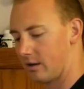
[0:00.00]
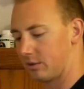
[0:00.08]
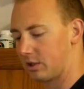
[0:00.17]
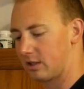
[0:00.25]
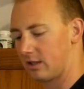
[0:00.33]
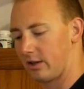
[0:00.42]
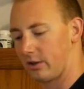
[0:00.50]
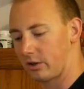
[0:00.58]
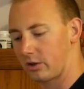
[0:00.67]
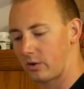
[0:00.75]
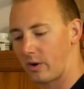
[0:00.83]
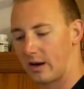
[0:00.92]
just another
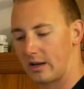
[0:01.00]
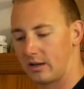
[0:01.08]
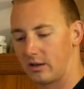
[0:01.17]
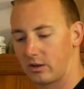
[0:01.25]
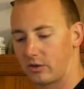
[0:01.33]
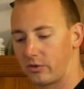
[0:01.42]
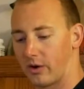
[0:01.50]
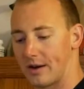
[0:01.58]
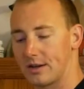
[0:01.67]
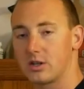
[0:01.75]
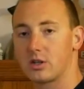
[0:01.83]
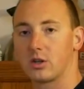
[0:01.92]
great
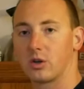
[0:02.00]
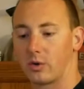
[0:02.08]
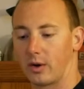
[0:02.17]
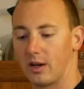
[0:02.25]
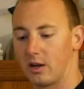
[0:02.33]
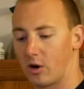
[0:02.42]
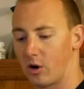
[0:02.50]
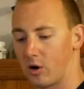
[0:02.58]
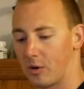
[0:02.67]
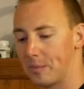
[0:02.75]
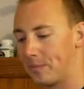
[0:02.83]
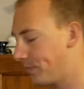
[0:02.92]
fresh green herb.